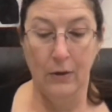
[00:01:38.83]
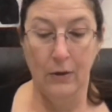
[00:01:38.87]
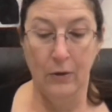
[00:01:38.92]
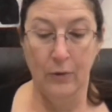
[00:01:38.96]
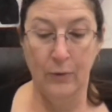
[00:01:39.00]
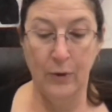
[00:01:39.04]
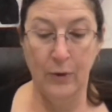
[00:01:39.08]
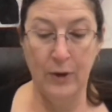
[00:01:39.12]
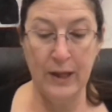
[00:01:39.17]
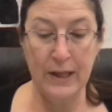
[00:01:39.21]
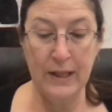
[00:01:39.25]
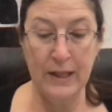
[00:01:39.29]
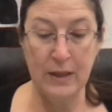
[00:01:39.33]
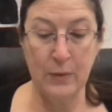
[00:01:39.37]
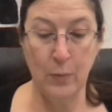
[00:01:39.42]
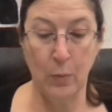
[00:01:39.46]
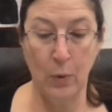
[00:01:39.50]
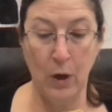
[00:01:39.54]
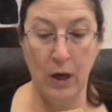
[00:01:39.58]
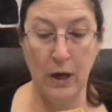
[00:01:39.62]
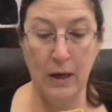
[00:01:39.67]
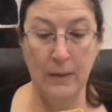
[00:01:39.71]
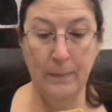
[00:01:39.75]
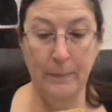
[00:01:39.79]
For this
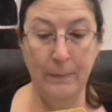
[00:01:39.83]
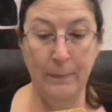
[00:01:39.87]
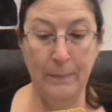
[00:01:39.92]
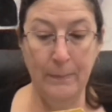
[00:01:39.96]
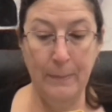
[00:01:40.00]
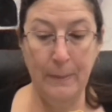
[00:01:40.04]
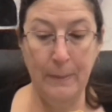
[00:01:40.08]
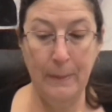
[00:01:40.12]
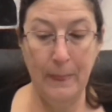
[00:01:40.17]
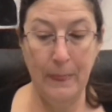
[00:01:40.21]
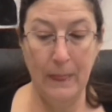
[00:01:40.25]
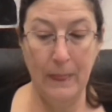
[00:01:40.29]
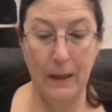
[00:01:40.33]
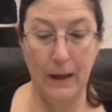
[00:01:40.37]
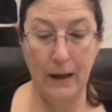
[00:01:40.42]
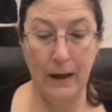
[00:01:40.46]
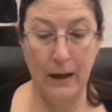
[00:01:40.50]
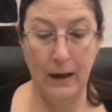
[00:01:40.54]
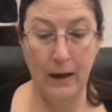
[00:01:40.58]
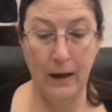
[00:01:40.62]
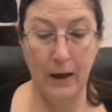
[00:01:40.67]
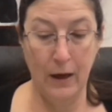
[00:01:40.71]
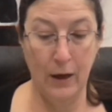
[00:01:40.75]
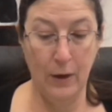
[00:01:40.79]
one,
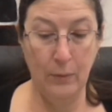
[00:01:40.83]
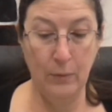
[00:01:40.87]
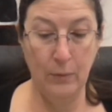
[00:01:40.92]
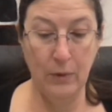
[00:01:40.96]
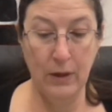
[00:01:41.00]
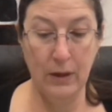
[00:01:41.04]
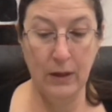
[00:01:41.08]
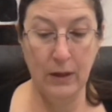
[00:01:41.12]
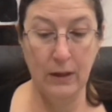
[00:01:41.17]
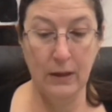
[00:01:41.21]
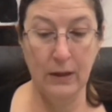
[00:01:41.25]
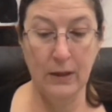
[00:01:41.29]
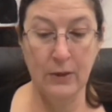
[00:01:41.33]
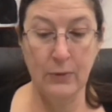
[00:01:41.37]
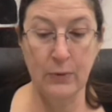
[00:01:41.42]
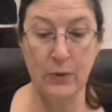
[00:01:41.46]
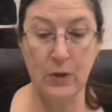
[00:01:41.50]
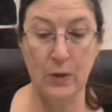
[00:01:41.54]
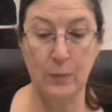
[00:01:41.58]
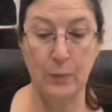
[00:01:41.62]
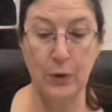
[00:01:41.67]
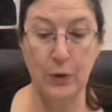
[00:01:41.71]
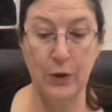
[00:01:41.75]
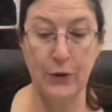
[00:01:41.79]
this was
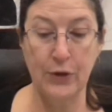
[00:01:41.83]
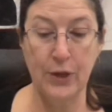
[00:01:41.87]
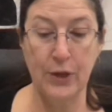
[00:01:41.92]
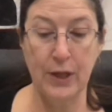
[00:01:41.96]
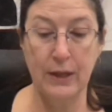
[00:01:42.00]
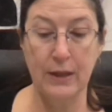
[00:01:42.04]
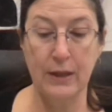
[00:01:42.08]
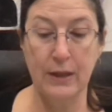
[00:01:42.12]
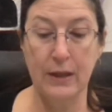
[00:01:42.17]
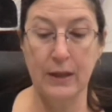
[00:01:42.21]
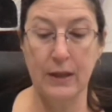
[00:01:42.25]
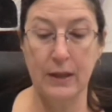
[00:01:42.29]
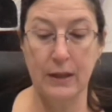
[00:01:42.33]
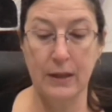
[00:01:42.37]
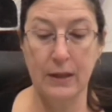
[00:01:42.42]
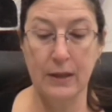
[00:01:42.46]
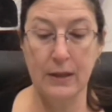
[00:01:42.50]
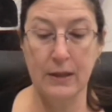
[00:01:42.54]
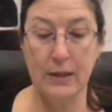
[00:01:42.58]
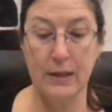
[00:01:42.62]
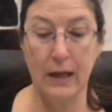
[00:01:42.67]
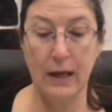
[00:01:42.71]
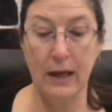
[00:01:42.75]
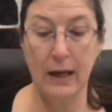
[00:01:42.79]
a project
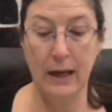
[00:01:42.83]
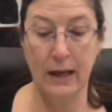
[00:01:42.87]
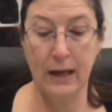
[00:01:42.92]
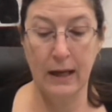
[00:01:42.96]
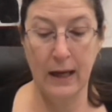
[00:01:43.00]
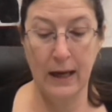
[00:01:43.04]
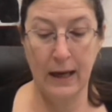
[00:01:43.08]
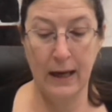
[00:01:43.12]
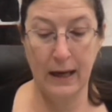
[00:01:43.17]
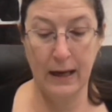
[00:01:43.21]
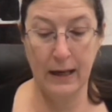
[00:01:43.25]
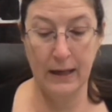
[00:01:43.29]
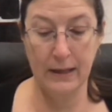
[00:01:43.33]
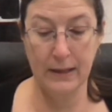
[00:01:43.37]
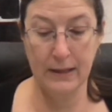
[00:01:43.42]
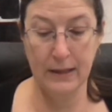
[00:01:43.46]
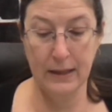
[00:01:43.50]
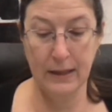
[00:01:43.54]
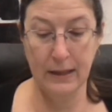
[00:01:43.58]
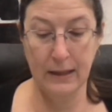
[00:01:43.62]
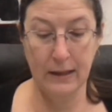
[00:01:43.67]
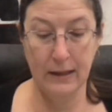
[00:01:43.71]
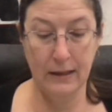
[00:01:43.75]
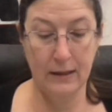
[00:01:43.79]
that I had
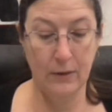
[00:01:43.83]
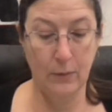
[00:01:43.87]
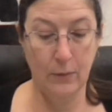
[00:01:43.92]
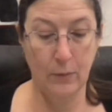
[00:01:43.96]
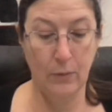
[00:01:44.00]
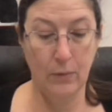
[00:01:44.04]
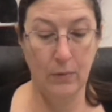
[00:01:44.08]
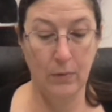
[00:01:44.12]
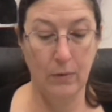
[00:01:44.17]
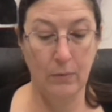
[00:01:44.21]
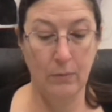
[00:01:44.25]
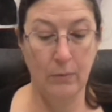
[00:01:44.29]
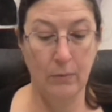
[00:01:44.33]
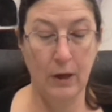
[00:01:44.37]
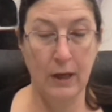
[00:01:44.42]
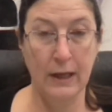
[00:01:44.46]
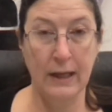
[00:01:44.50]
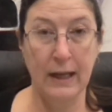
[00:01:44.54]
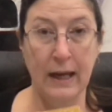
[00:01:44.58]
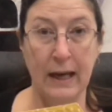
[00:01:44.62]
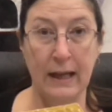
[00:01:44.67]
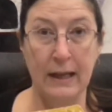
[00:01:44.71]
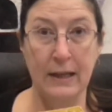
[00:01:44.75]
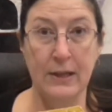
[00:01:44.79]
in a
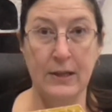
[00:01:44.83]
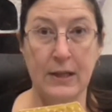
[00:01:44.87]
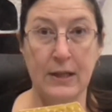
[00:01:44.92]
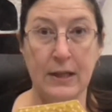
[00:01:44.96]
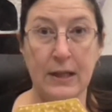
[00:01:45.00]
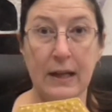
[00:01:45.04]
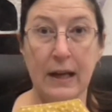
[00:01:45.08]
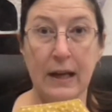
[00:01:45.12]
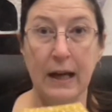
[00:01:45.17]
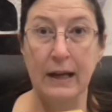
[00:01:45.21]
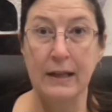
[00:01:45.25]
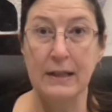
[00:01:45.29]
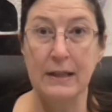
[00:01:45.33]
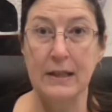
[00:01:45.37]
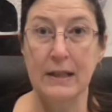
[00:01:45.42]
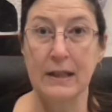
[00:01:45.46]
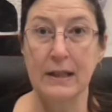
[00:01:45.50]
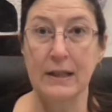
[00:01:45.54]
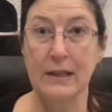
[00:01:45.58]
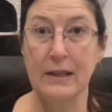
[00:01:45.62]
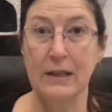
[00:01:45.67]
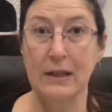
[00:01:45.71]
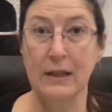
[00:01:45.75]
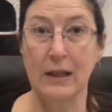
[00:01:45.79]
calendar that I
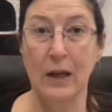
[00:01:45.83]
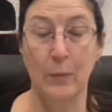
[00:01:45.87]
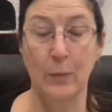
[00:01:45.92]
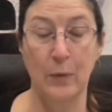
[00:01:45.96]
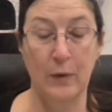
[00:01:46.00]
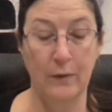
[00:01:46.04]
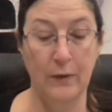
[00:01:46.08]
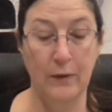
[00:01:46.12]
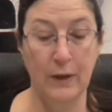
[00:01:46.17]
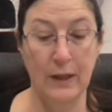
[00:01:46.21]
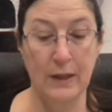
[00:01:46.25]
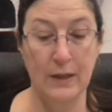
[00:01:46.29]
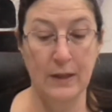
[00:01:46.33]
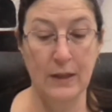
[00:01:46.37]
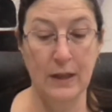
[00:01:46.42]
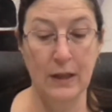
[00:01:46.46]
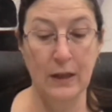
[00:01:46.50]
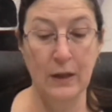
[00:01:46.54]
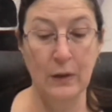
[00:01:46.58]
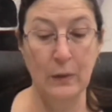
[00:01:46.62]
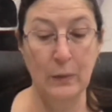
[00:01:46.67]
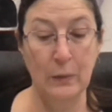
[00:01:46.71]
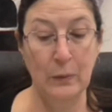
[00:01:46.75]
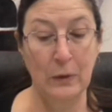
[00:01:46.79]
did a couple of years
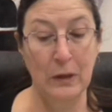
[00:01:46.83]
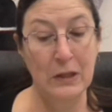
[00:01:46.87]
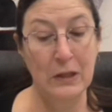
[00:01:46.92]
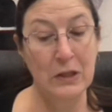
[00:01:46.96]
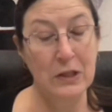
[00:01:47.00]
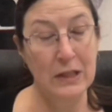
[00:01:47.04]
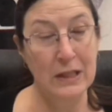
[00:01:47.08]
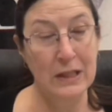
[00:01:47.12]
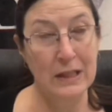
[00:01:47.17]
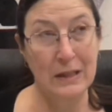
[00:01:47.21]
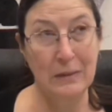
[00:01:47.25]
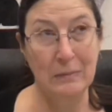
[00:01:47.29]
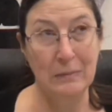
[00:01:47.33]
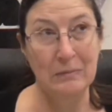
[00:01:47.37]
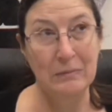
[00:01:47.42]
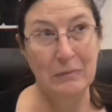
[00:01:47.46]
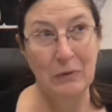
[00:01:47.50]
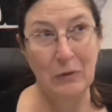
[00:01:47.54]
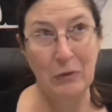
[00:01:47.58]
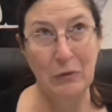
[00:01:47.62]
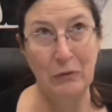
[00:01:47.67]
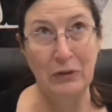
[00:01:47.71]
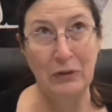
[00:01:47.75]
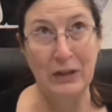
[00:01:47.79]
ago, or actually
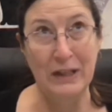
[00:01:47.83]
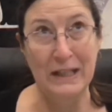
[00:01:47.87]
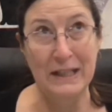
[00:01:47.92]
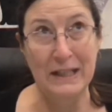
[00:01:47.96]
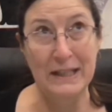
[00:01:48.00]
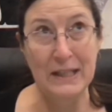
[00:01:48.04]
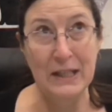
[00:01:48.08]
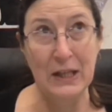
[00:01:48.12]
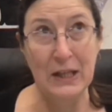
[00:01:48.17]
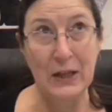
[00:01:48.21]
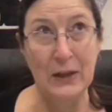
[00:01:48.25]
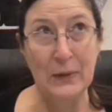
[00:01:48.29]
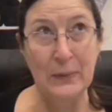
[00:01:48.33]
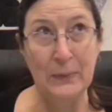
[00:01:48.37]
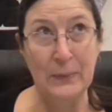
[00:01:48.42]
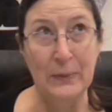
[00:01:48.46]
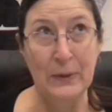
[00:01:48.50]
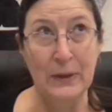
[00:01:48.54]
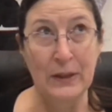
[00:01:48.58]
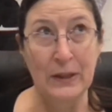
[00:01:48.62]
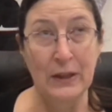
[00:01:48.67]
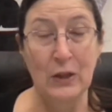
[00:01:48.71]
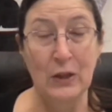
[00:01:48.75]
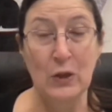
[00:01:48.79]
3 years ago,
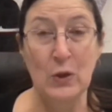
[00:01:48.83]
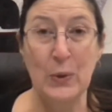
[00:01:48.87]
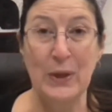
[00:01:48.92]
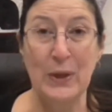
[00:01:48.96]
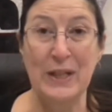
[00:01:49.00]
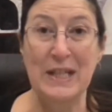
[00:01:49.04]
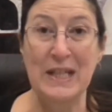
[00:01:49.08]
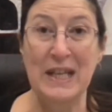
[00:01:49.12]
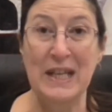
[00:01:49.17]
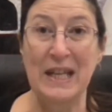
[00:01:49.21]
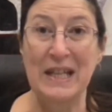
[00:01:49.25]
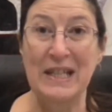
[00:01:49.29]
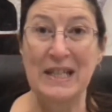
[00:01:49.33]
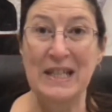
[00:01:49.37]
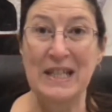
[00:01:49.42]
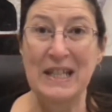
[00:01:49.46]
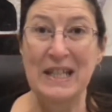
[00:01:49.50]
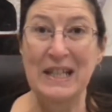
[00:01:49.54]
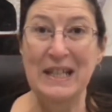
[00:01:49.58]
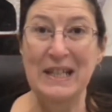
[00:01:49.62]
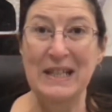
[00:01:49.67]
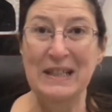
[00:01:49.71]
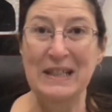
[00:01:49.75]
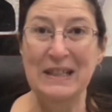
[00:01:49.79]

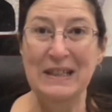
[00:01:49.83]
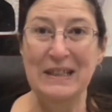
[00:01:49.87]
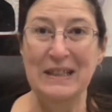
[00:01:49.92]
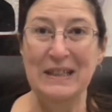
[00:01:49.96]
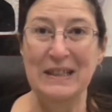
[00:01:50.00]
2018.